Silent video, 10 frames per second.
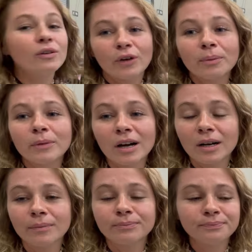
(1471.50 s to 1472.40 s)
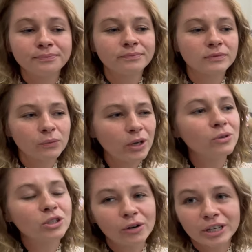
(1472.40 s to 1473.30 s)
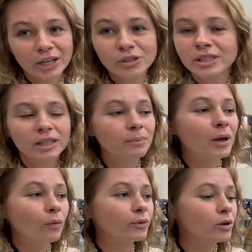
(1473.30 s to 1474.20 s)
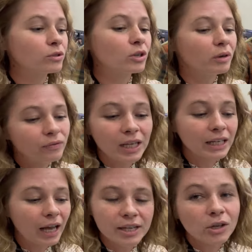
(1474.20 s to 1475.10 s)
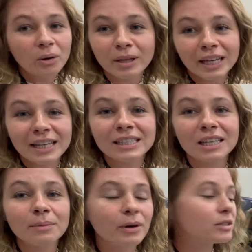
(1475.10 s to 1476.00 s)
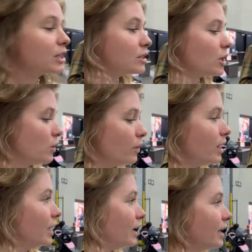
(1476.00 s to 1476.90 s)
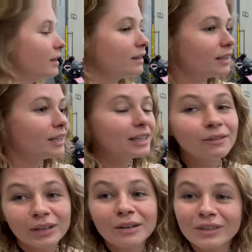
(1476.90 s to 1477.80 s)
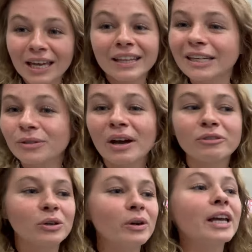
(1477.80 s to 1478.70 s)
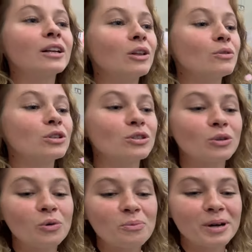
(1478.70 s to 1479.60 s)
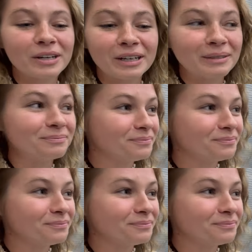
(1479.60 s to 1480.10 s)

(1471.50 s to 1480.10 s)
of our um, roads are dangerous, like the mountain roads. So if they get ice on them, they can't send the buses. So in in the event of that, they do have to go ahead and close the school. But um,